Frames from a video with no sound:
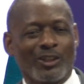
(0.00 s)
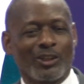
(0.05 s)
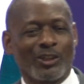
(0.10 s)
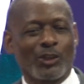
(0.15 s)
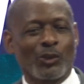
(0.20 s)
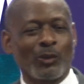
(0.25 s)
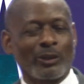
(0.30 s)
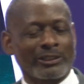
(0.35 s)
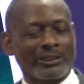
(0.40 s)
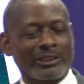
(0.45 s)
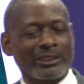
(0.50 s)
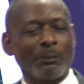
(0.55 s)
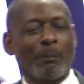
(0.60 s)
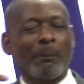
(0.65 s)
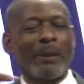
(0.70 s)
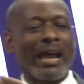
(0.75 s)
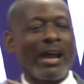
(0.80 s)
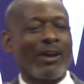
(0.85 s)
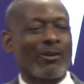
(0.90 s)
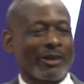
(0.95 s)
you are still
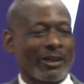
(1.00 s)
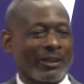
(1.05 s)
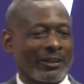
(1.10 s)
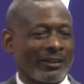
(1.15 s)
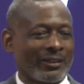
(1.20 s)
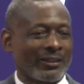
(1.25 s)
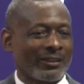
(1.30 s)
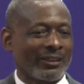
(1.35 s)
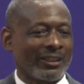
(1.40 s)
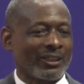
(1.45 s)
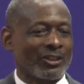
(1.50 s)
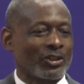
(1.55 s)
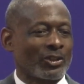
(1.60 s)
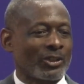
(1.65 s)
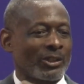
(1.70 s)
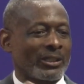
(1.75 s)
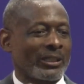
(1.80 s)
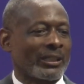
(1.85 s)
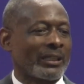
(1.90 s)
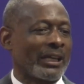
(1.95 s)
barren in
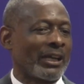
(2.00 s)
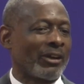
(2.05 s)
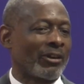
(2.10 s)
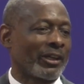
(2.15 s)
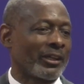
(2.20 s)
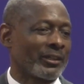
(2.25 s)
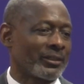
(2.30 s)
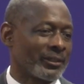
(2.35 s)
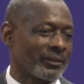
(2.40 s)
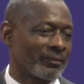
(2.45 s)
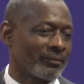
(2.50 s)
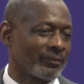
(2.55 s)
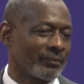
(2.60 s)
certain areas.